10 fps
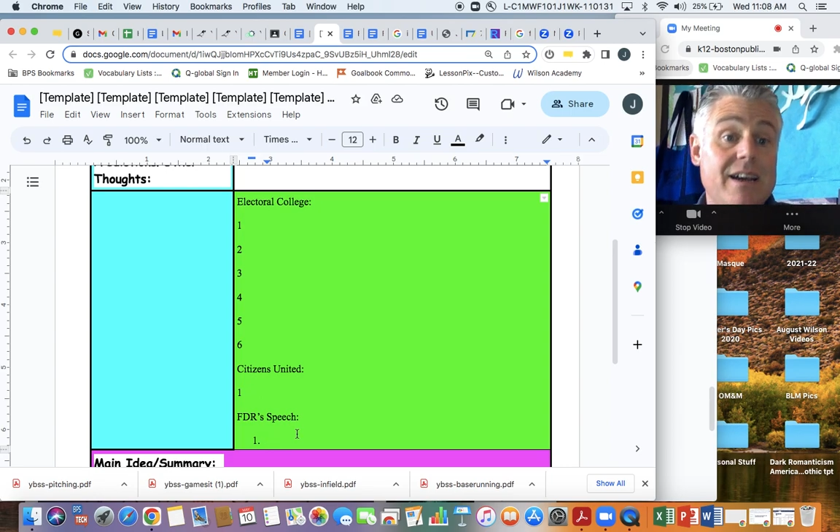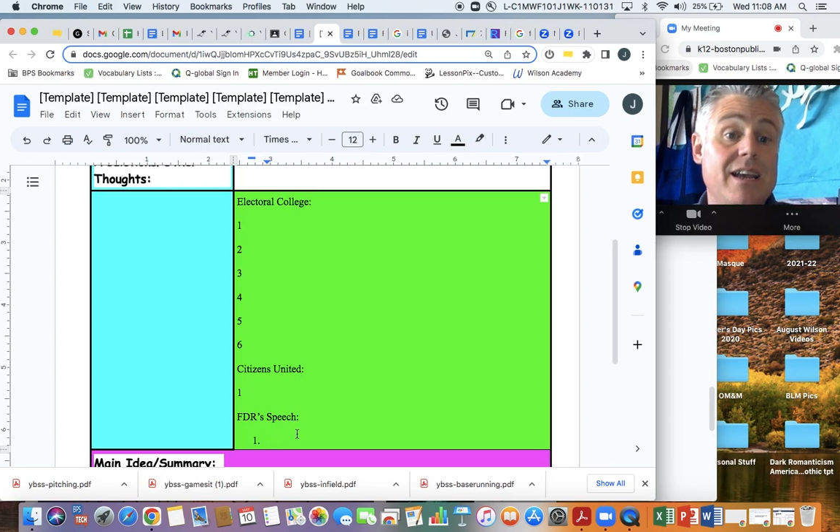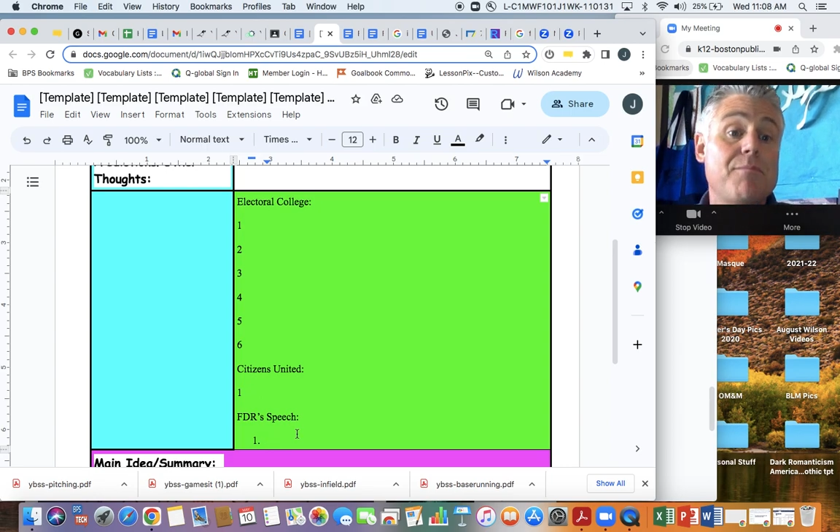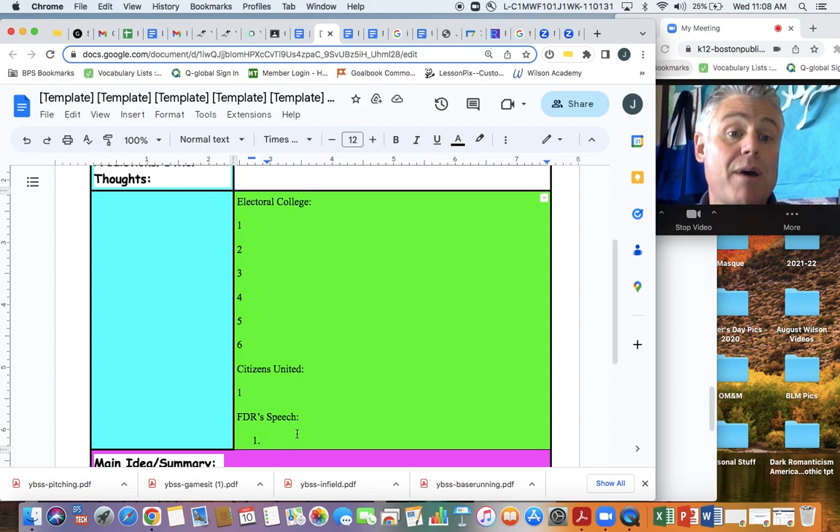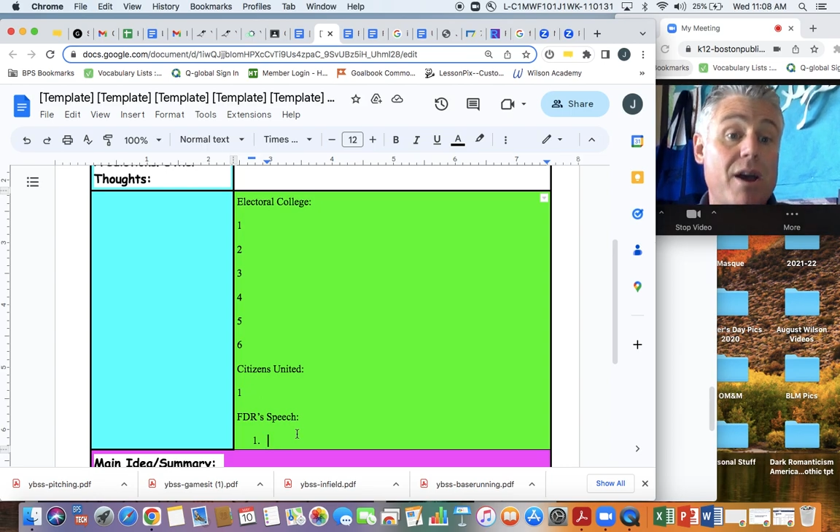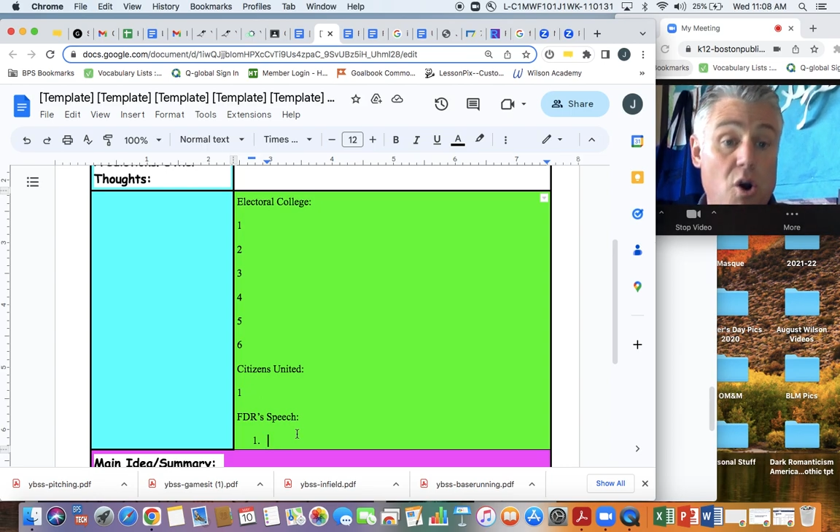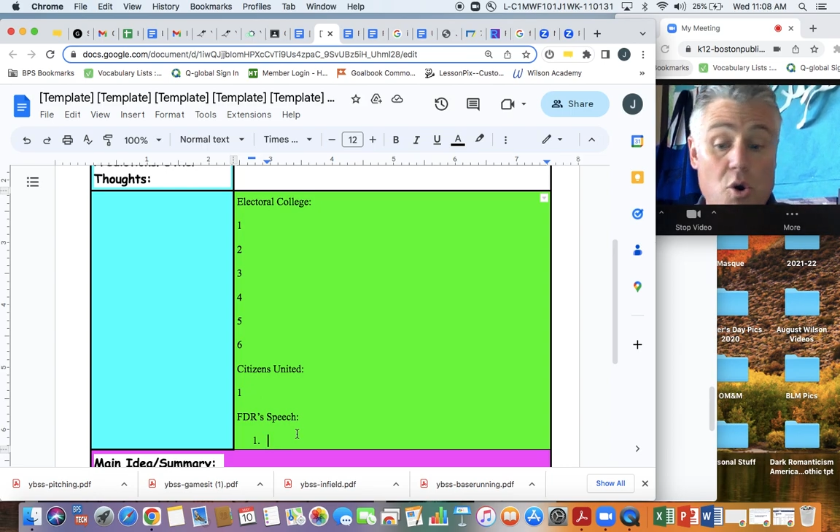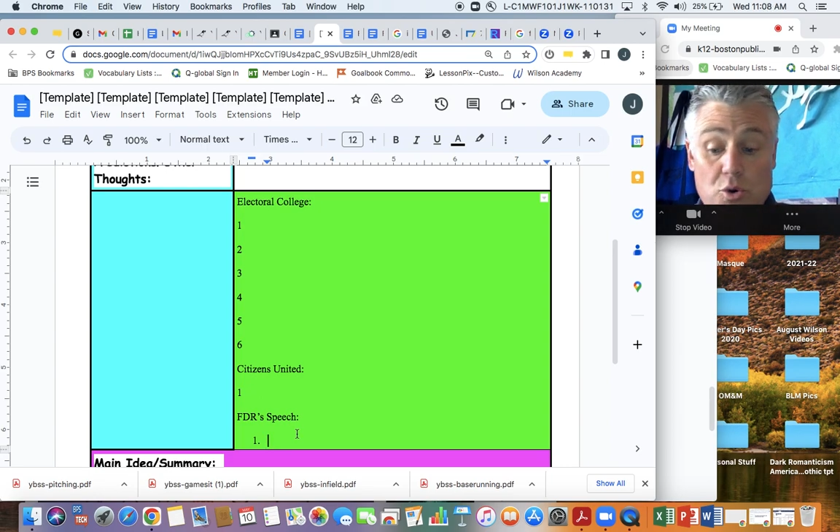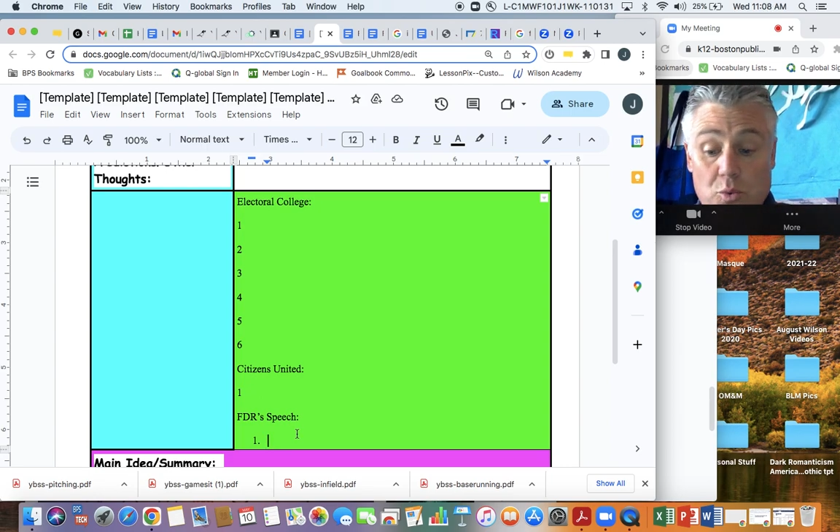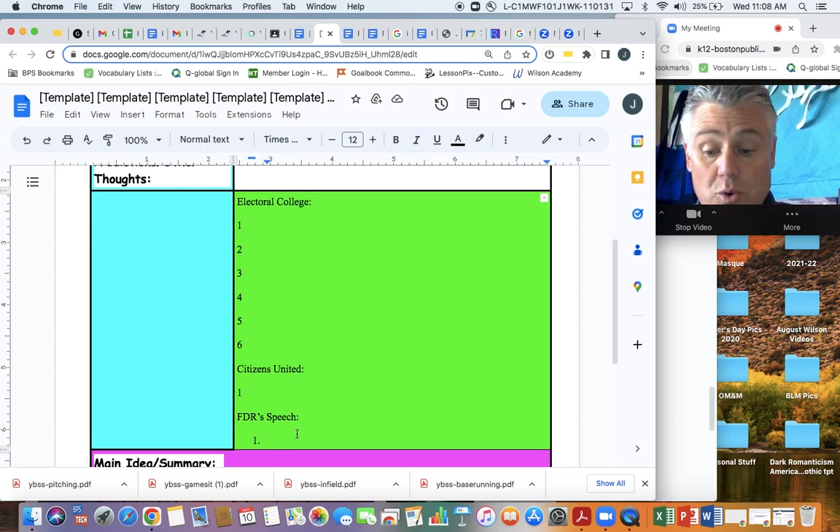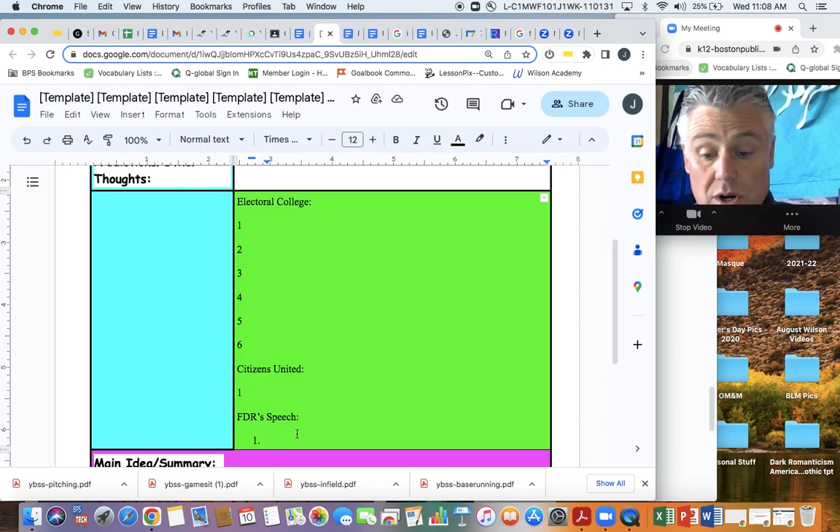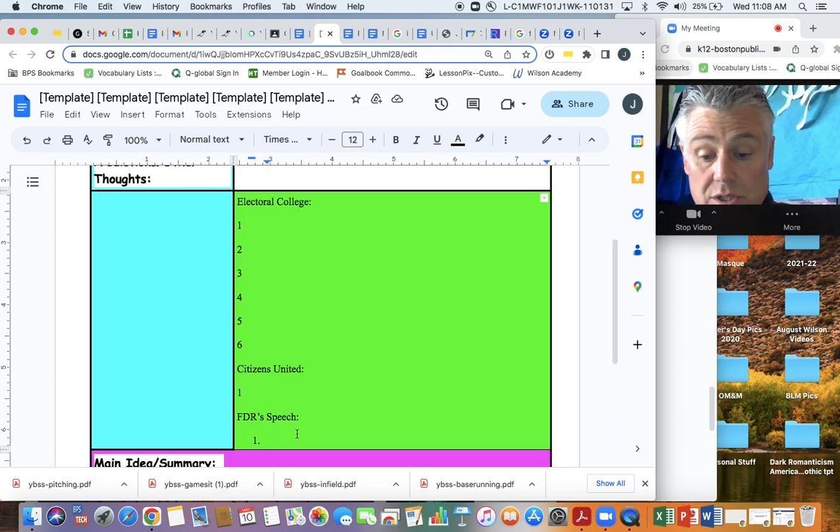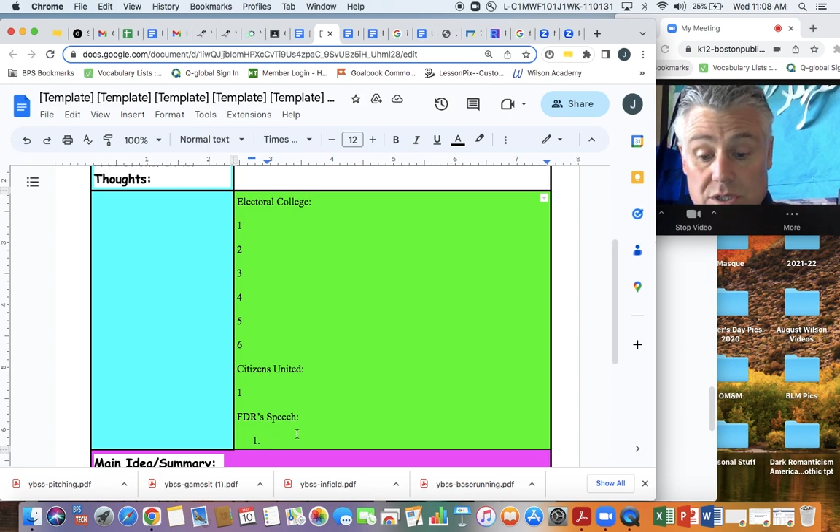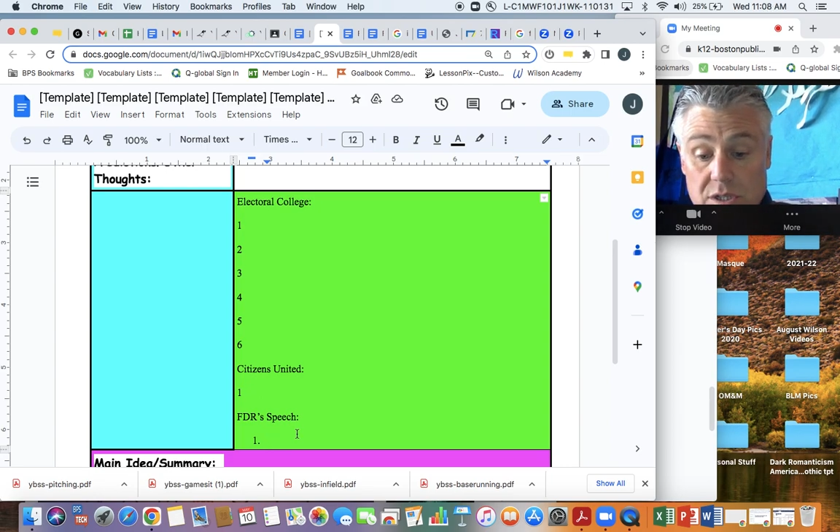in my own words.